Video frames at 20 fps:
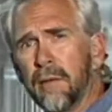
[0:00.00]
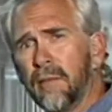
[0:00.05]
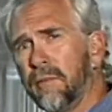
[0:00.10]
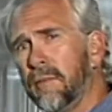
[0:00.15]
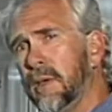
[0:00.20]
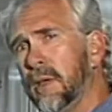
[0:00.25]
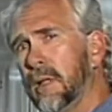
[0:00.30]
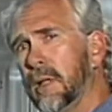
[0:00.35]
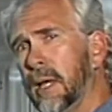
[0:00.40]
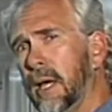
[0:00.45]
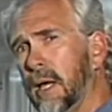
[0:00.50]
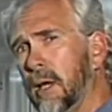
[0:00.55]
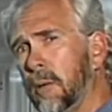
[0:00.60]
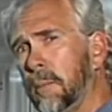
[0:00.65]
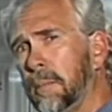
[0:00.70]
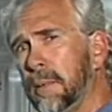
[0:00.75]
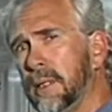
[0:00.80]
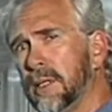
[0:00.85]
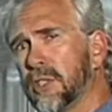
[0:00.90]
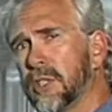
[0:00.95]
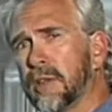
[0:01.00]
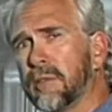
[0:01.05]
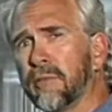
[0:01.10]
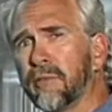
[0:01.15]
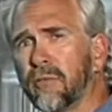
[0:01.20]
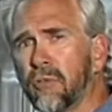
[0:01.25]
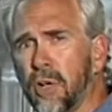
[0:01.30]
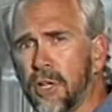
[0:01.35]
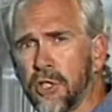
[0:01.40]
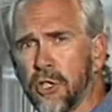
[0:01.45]
feel helpless and
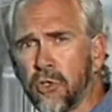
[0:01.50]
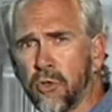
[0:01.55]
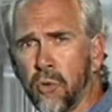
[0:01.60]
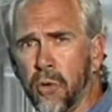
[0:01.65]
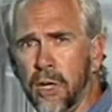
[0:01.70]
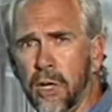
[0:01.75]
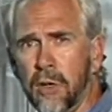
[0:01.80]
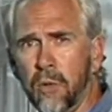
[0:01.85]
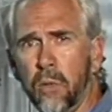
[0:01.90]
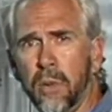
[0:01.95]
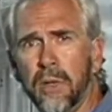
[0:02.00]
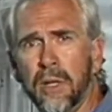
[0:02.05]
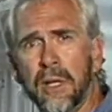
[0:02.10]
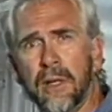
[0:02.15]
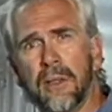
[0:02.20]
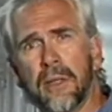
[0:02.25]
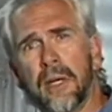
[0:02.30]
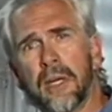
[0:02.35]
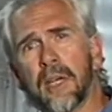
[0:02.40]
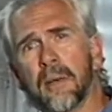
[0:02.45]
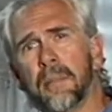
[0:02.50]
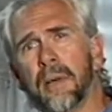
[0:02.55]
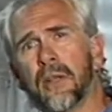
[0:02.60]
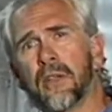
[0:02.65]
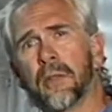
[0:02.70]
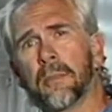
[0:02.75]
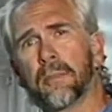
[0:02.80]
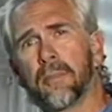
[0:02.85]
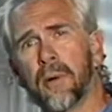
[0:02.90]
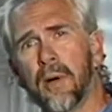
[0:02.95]
frustrated when they think
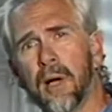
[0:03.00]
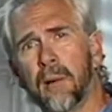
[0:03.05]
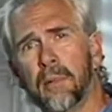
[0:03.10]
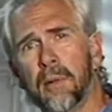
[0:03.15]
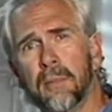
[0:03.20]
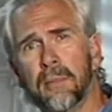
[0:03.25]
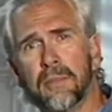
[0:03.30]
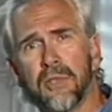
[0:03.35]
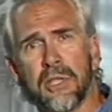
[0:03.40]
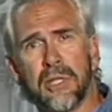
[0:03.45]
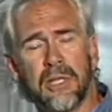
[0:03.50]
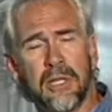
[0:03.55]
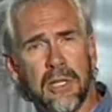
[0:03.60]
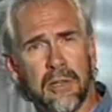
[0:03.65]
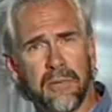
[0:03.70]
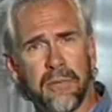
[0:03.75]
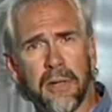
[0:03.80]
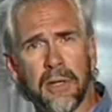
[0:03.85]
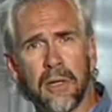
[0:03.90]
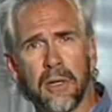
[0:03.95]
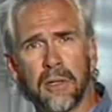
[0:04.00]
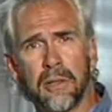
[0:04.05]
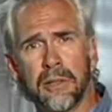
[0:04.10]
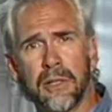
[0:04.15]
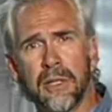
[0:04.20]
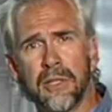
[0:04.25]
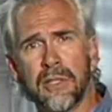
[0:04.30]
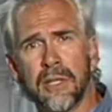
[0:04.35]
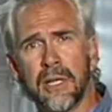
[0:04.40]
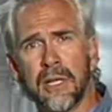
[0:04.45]
about the problems and
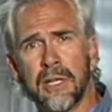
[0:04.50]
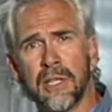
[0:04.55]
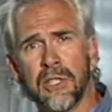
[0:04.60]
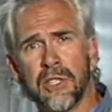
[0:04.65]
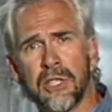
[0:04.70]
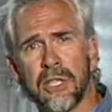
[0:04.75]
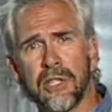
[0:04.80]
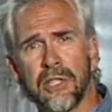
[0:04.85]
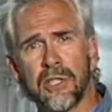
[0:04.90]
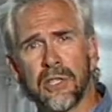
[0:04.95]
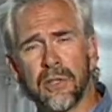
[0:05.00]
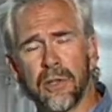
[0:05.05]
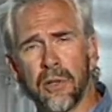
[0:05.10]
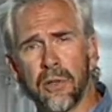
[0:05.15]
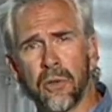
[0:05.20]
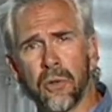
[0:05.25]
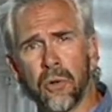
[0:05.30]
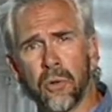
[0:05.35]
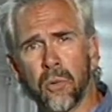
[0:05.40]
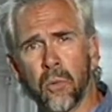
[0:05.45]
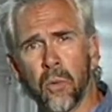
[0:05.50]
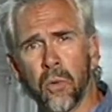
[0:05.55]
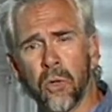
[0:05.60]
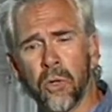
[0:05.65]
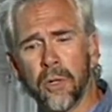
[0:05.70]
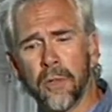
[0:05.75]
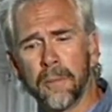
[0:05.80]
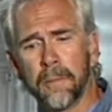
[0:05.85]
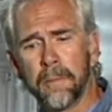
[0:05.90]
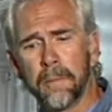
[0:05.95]
difficulties that exist in the third
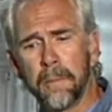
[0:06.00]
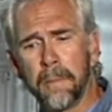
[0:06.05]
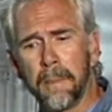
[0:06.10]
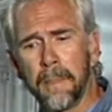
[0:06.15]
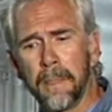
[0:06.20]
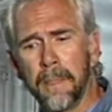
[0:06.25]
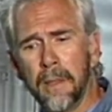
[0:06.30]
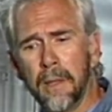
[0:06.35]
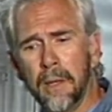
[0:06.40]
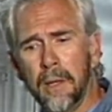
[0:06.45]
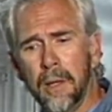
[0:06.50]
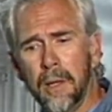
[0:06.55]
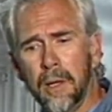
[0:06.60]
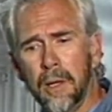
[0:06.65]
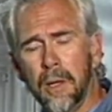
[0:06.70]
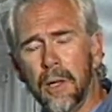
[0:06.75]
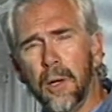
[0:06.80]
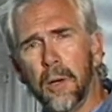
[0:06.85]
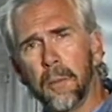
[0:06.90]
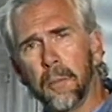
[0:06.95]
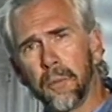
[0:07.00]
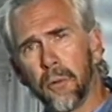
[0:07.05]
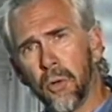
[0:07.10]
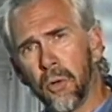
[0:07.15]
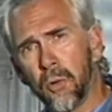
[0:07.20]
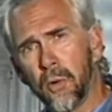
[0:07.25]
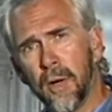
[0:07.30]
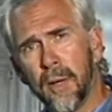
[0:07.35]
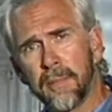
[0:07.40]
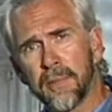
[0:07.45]
world.
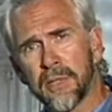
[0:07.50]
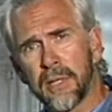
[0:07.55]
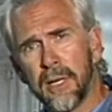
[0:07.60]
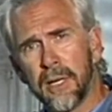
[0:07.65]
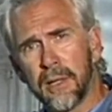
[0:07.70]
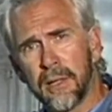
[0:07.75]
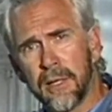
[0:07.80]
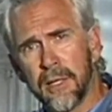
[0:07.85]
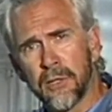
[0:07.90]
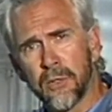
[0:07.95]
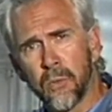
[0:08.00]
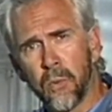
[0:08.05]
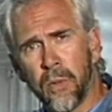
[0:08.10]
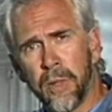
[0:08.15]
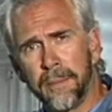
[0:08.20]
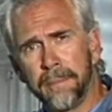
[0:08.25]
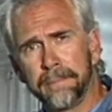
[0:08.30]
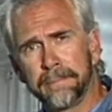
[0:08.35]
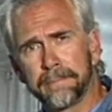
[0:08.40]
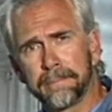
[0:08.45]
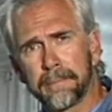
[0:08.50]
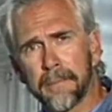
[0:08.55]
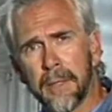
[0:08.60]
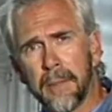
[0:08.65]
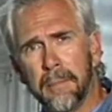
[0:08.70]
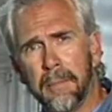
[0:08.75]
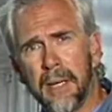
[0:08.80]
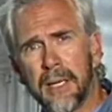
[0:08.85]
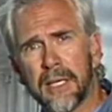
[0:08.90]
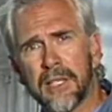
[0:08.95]
Programs like this one
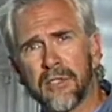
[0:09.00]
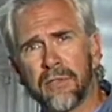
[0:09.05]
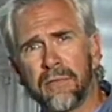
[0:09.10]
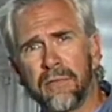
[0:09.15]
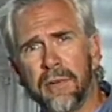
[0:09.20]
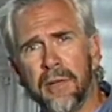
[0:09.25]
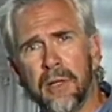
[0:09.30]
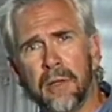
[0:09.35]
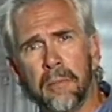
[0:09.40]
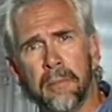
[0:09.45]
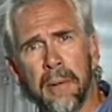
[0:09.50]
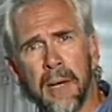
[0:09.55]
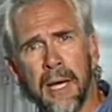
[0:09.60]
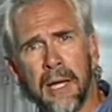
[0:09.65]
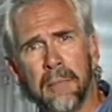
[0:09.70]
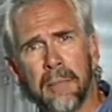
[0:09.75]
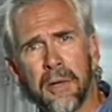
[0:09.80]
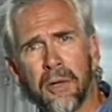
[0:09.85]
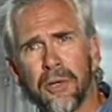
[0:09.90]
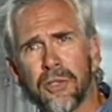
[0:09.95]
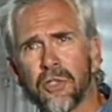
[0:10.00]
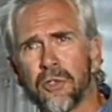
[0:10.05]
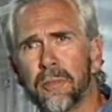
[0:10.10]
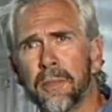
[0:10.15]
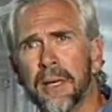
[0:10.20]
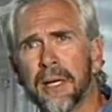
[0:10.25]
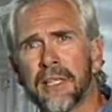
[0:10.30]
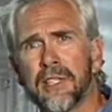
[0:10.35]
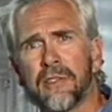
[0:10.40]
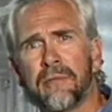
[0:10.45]
make us feel bad, but also
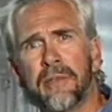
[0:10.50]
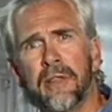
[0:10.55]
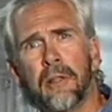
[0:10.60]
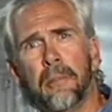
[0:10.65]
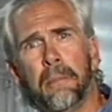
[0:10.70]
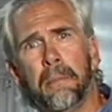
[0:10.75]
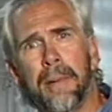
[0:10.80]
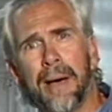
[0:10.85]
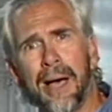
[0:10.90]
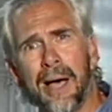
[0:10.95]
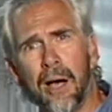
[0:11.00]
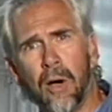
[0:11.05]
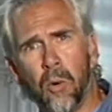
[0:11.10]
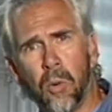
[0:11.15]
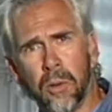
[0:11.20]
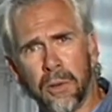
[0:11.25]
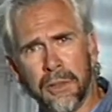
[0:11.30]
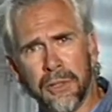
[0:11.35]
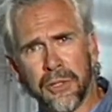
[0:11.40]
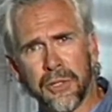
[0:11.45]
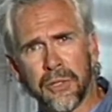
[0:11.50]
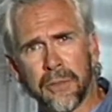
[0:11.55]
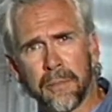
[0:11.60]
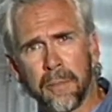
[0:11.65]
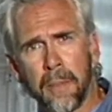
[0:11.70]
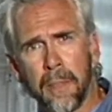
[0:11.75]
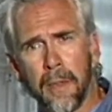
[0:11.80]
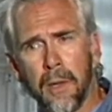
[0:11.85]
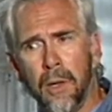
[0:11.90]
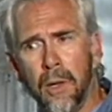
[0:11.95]
make us feel powerless.
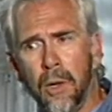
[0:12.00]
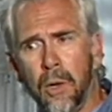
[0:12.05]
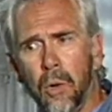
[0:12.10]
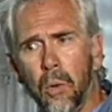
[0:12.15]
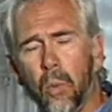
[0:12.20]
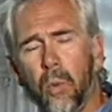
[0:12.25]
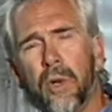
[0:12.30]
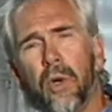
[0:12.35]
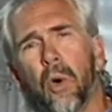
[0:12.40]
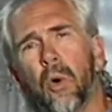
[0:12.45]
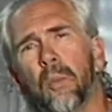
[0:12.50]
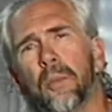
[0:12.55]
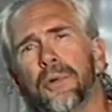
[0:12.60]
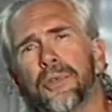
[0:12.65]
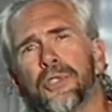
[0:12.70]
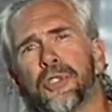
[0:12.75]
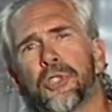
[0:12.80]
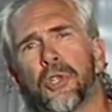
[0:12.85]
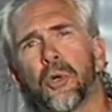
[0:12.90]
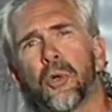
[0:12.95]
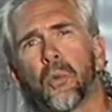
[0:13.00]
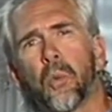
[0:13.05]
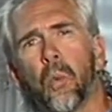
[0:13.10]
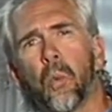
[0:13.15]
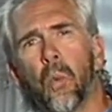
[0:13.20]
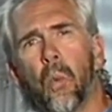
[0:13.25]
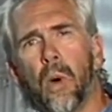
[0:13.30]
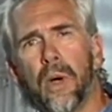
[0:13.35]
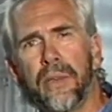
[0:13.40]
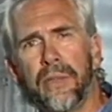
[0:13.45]
We almost don't
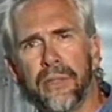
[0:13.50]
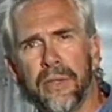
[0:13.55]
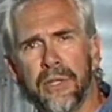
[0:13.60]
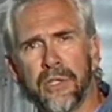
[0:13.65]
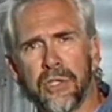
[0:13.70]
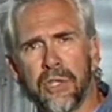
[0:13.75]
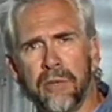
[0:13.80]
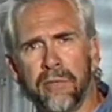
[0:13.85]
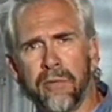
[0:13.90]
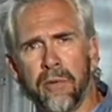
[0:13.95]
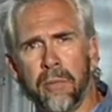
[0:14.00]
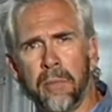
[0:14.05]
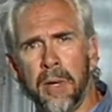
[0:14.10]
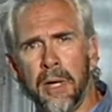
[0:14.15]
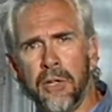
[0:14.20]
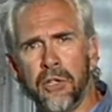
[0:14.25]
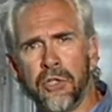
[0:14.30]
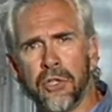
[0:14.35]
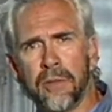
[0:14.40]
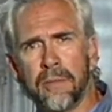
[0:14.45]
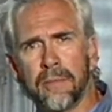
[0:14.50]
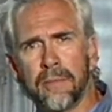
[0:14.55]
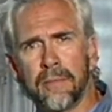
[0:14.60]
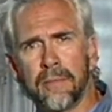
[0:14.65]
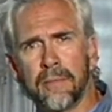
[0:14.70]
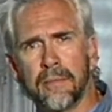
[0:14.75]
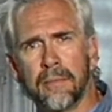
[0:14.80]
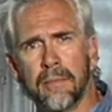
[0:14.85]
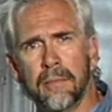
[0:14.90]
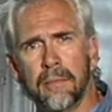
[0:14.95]
want this information,
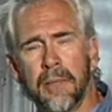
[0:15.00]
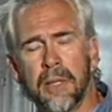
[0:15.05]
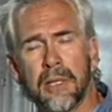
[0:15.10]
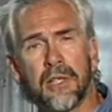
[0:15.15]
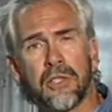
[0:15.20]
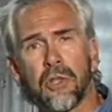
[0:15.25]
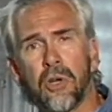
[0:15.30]
because